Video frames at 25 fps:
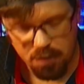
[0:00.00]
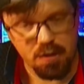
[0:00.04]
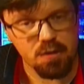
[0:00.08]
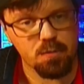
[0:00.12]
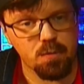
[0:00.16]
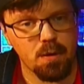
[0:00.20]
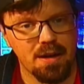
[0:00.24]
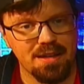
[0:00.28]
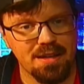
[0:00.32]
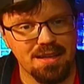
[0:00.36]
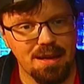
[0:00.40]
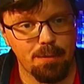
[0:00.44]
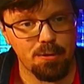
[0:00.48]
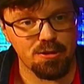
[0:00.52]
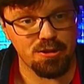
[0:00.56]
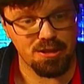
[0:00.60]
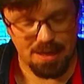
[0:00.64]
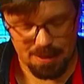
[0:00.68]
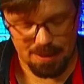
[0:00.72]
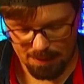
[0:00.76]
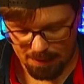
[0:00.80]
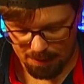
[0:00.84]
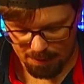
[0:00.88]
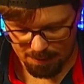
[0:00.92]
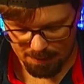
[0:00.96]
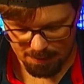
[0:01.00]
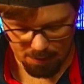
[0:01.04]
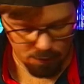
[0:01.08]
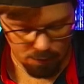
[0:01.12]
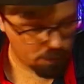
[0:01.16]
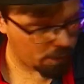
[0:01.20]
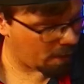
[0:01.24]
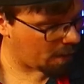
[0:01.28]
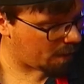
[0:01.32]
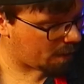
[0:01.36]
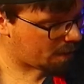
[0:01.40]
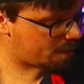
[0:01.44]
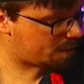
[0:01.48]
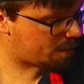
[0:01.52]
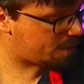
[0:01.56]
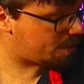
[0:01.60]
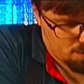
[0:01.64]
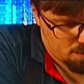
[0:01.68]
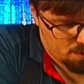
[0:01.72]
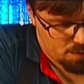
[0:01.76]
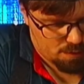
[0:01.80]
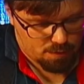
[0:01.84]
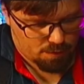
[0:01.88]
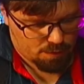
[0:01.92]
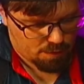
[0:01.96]
want to double check that it still works.
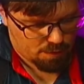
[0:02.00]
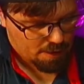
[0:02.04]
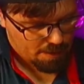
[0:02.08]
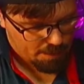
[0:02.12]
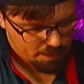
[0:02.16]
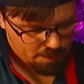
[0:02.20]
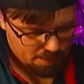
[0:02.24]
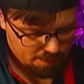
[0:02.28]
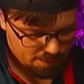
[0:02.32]
Grab this